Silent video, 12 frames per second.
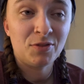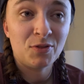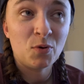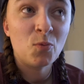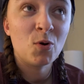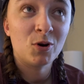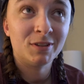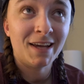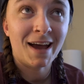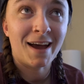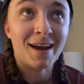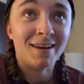the world
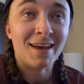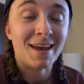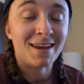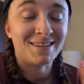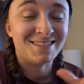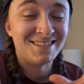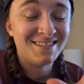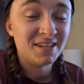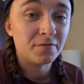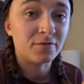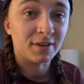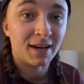had a
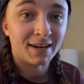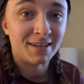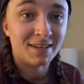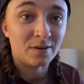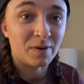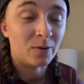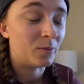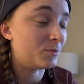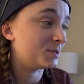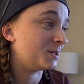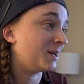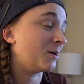different idea about what
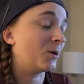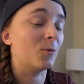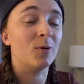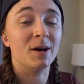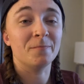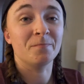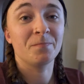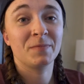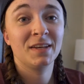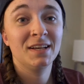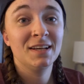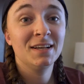was going to go on.
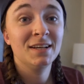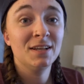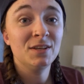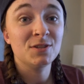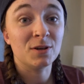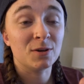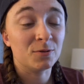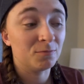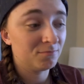So